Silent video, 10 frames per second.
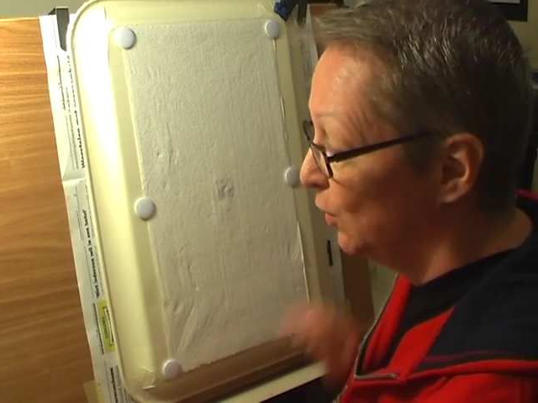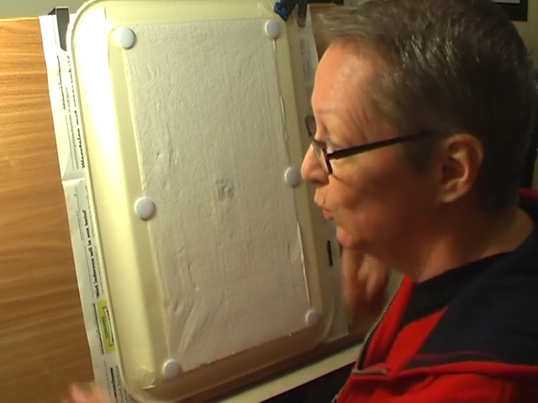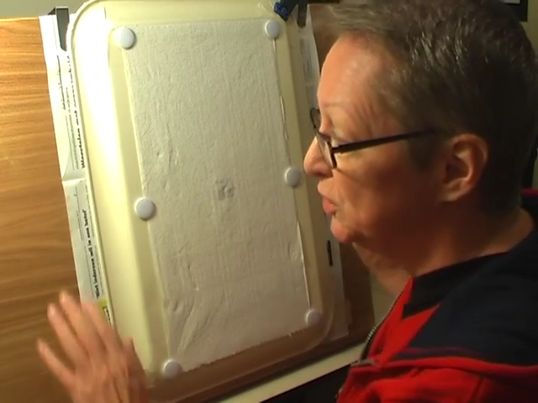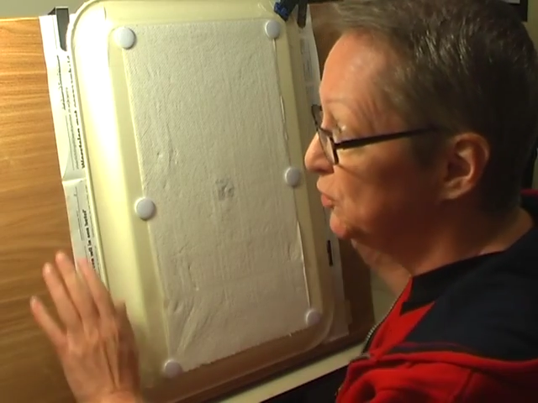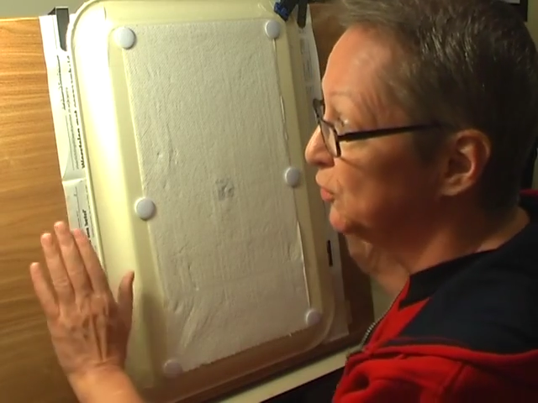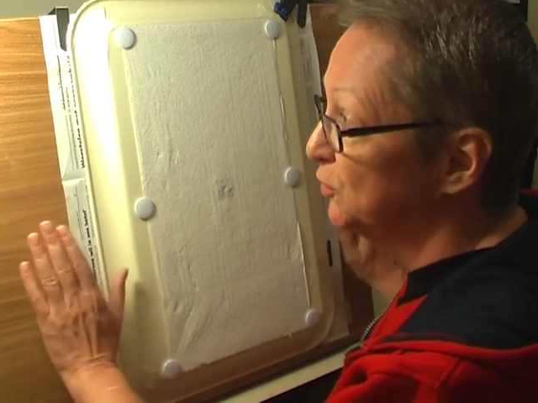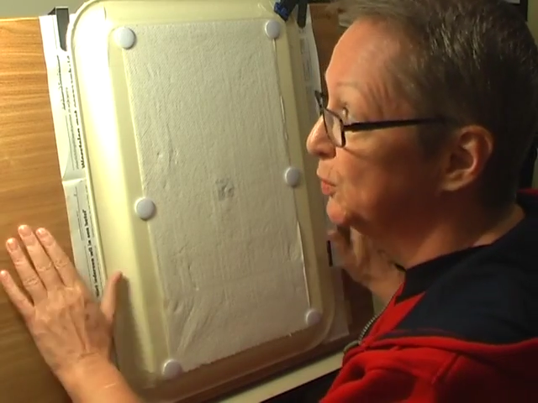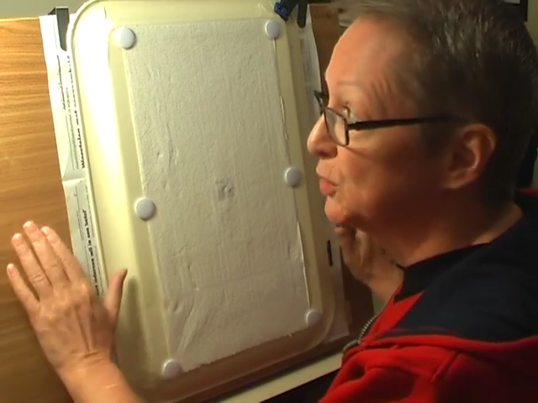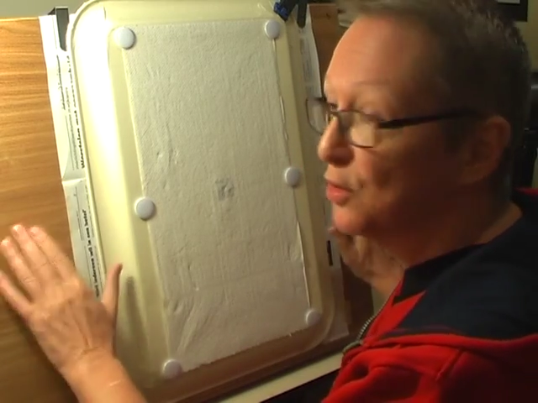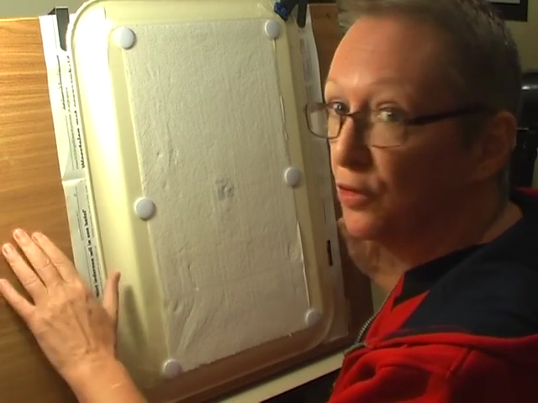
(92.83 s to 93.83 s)
which you could
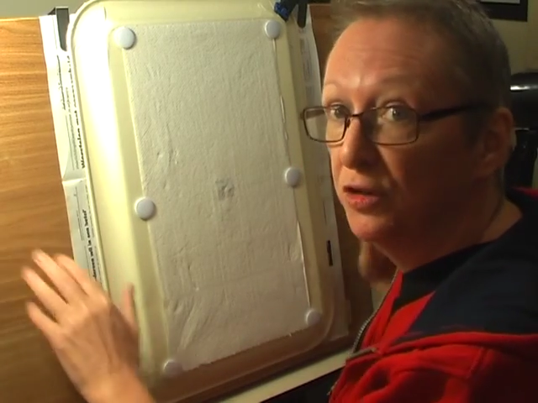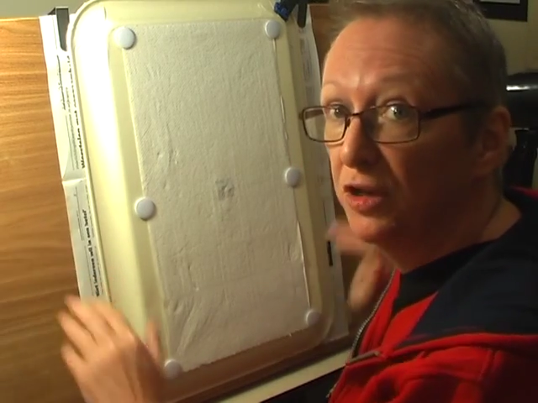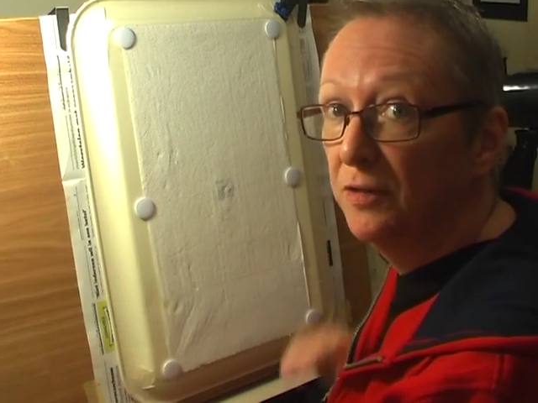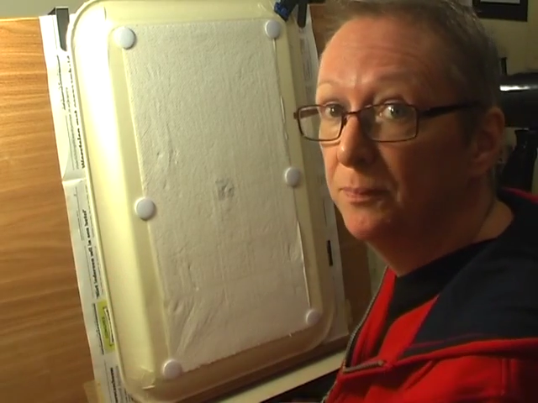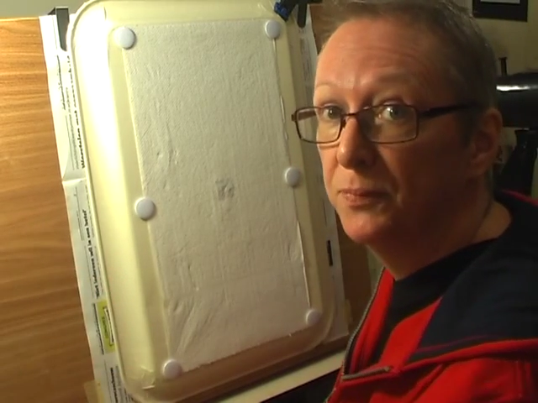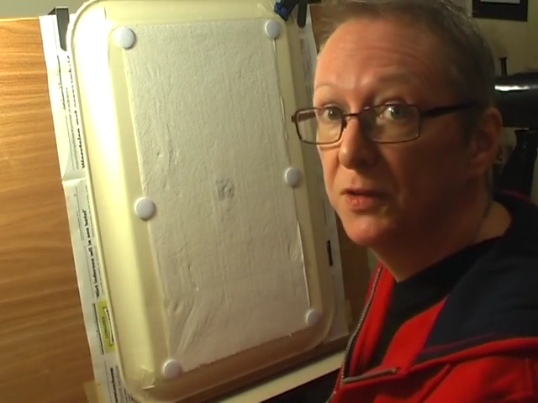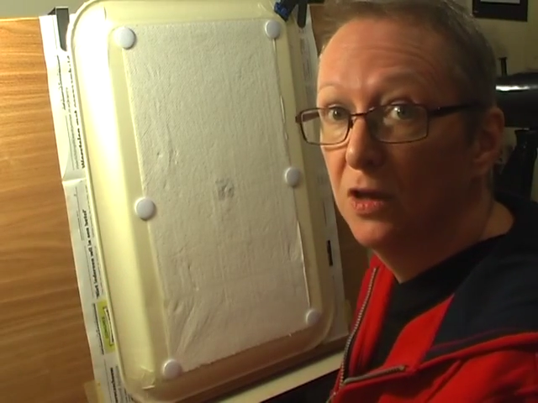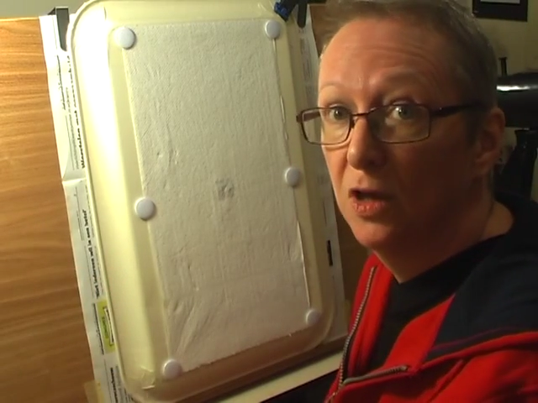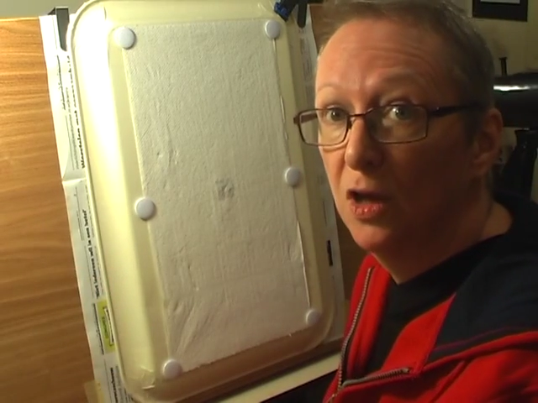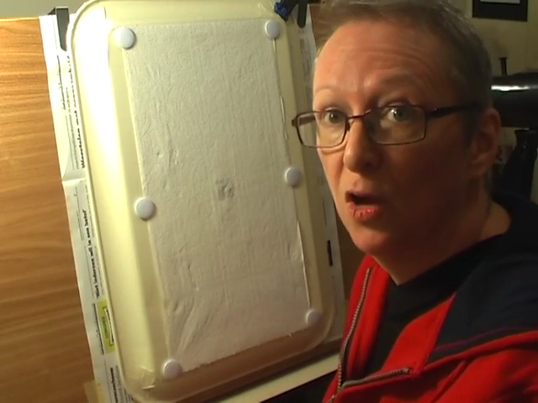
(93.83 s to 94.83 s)
put on um,
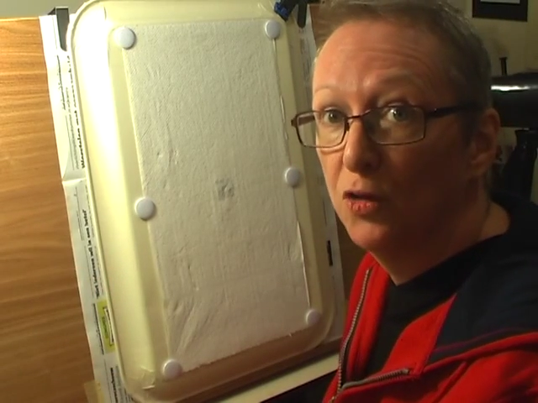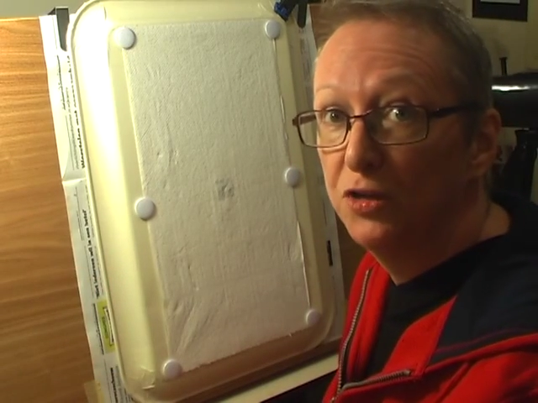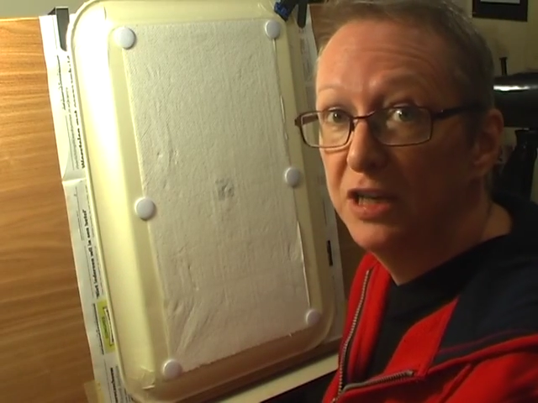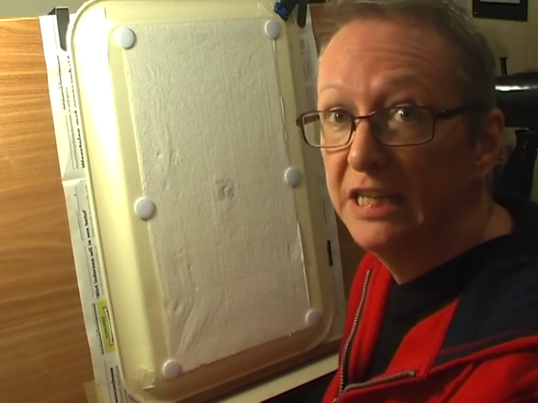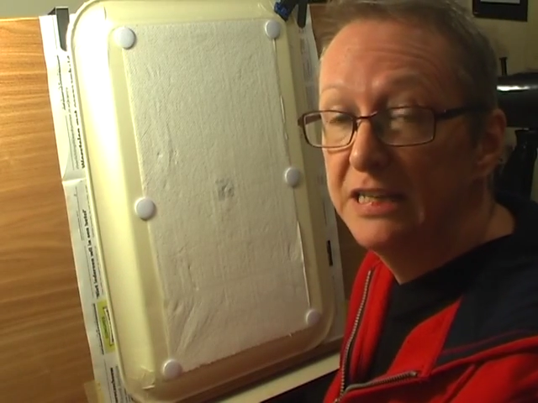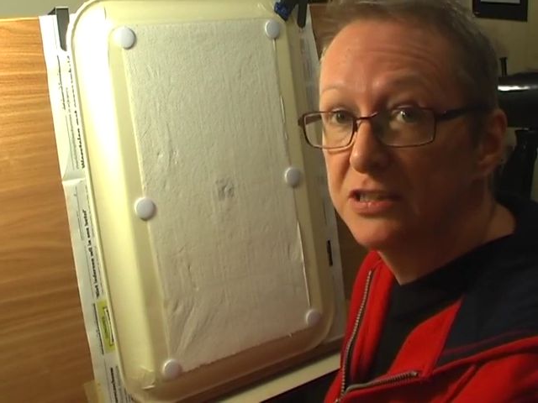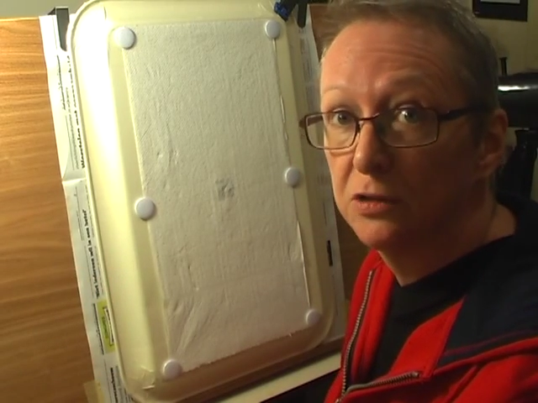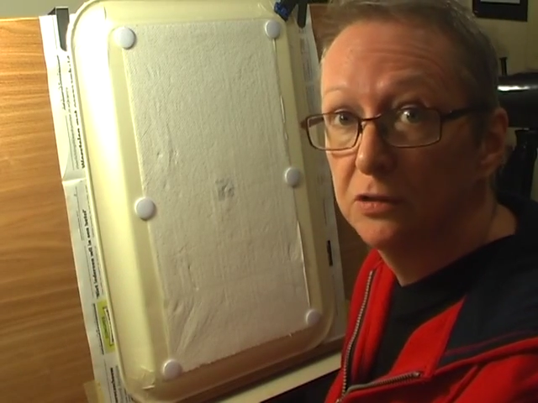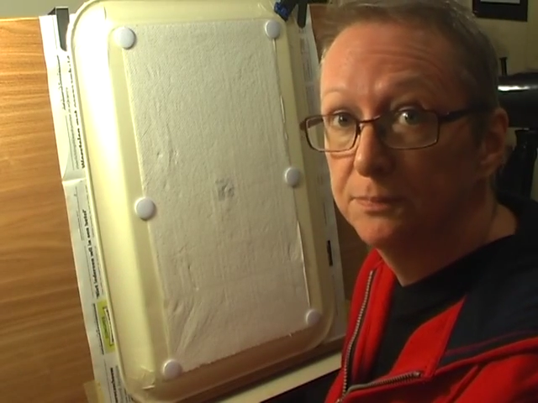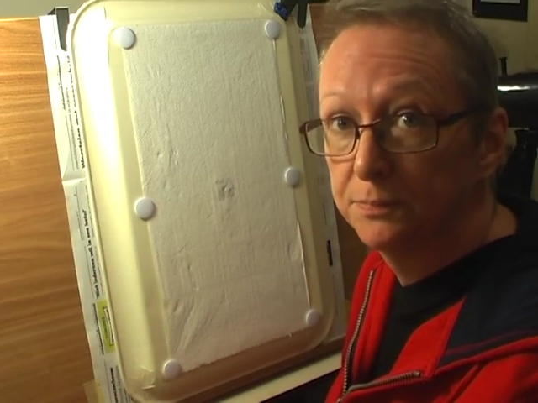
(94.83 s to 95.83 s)
on your
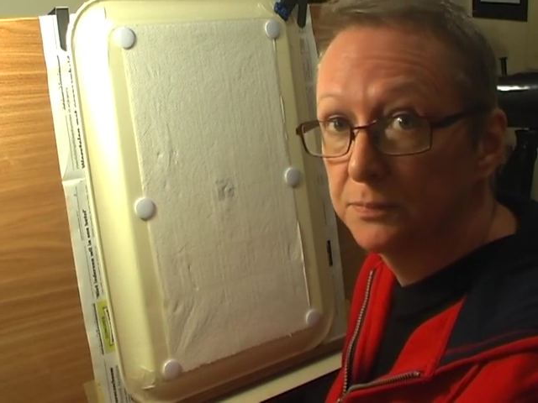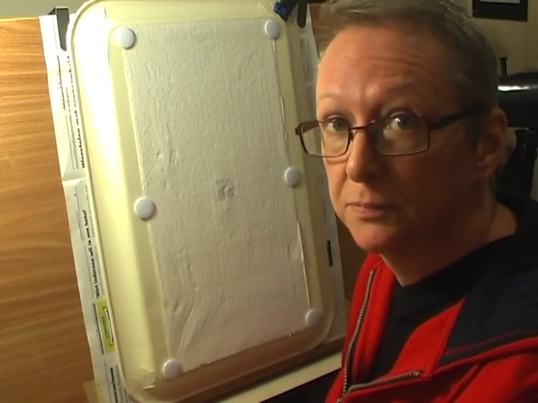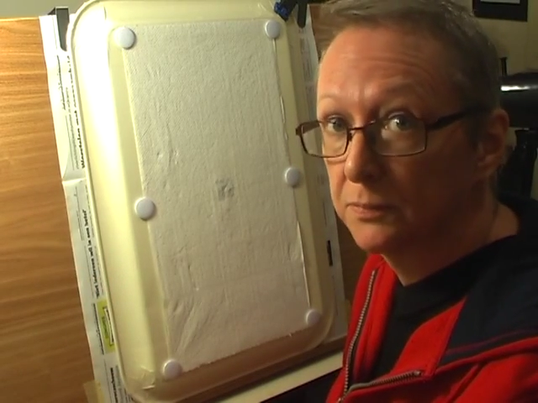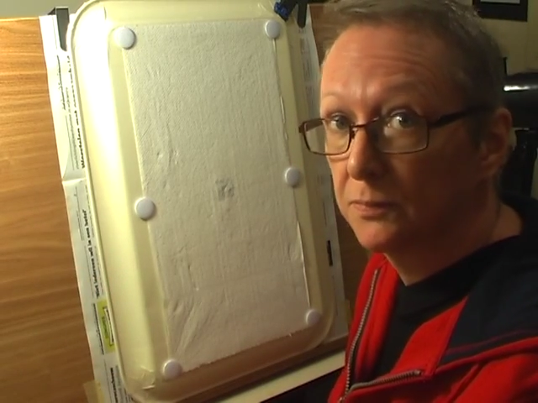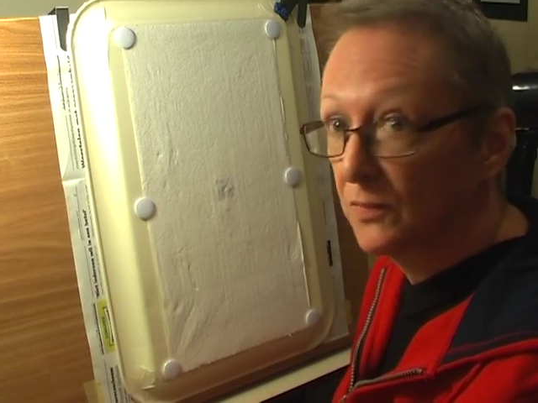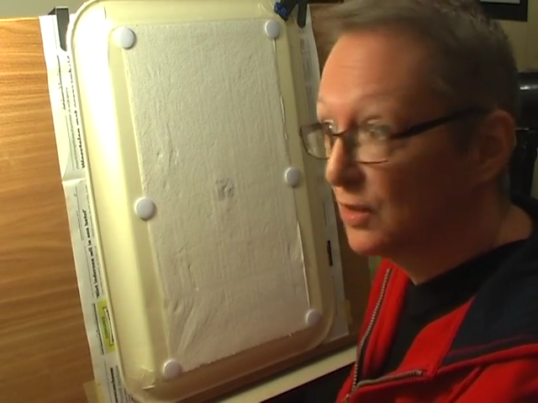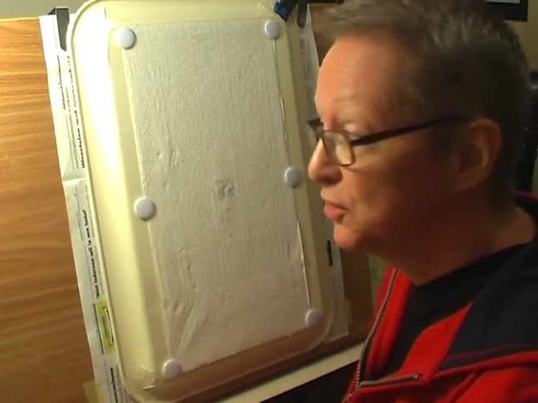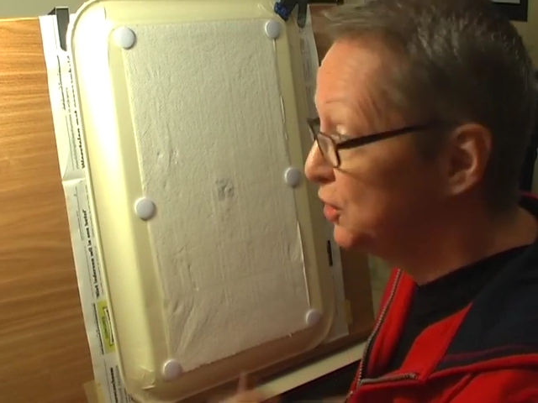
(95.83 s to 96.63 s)
easel to